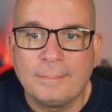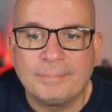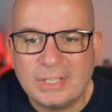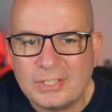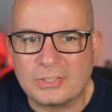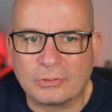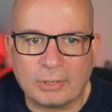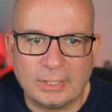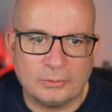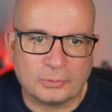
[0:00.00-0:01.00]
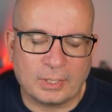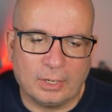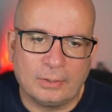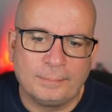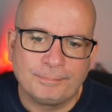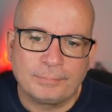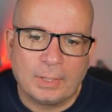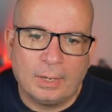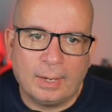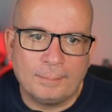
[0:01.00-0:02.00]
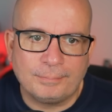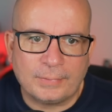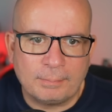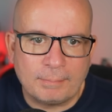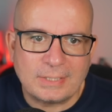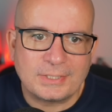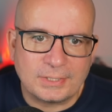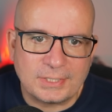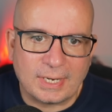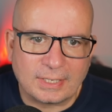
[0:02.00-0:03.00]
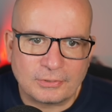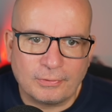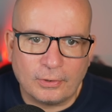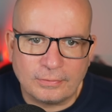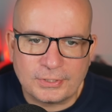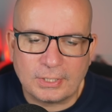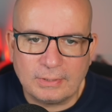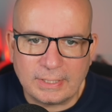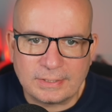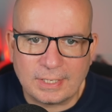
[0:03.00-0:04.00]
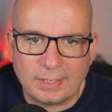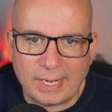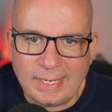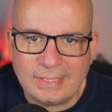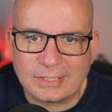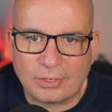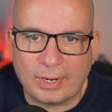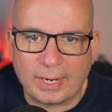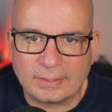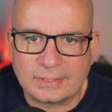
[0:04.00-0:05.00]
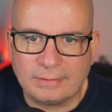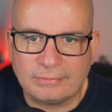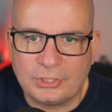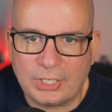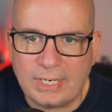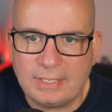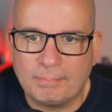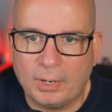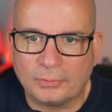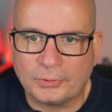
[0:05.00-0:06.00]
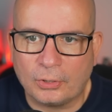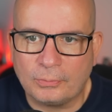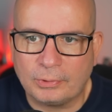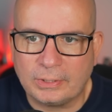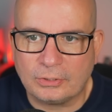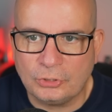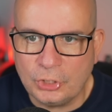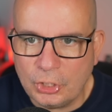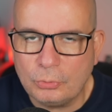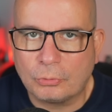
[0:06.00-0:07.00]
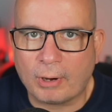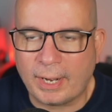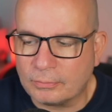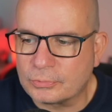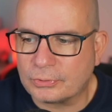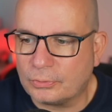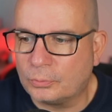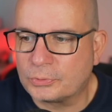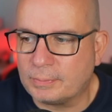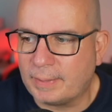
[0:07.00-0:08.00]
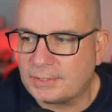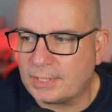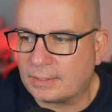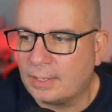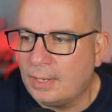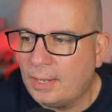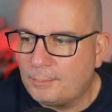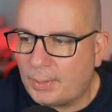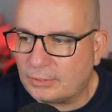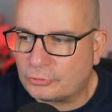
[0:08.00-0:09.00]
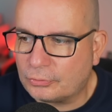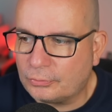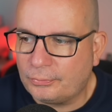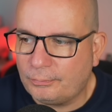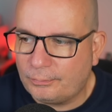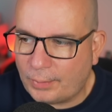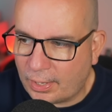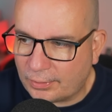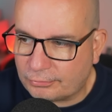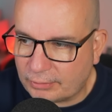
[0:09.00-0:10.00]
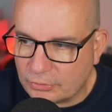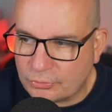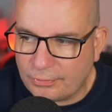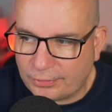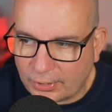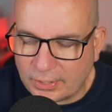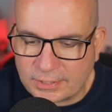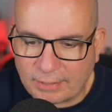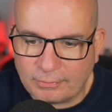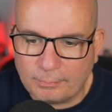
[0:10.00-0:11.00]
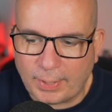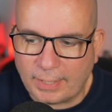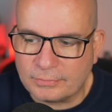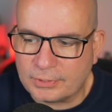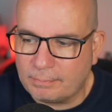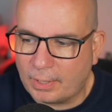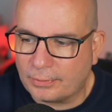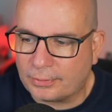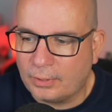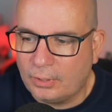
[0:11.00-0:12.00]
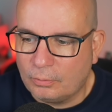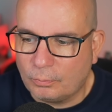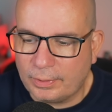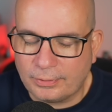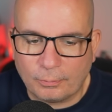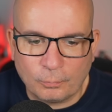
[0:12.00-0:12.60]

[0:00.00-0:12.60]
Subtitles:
This is a great little car. The Mazda CX-5 2-litre eSkyActiv G mild hybrid, new ground, automatic, petrol, £337 a month with